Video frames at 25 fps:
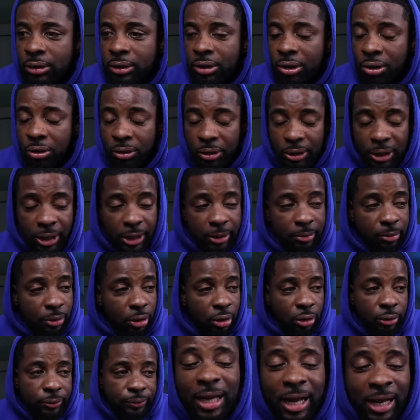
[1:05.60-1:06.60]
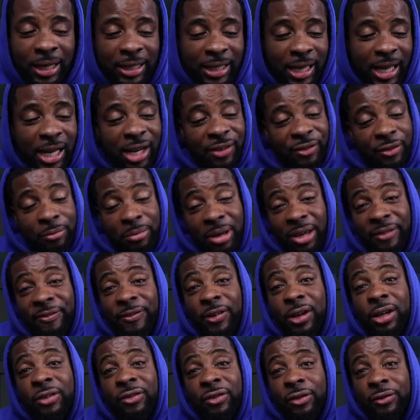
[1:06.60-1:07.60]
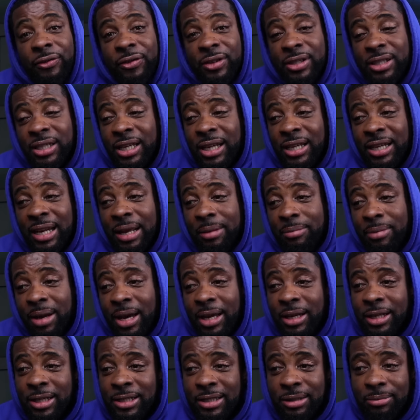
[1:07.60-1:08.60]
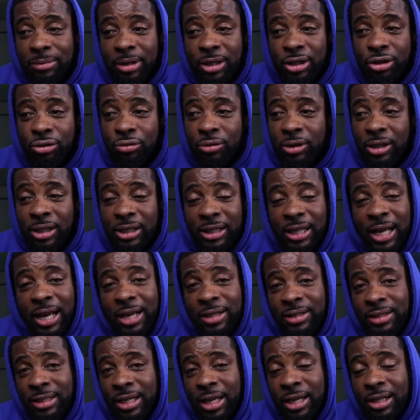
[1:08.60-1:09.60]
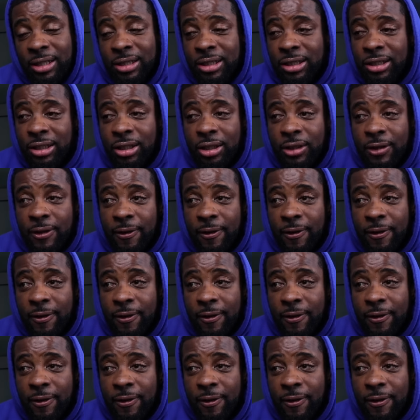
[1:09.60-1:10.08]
So yeah, bro. I can't even make fun of them for saying they man need to make $200,000 a year.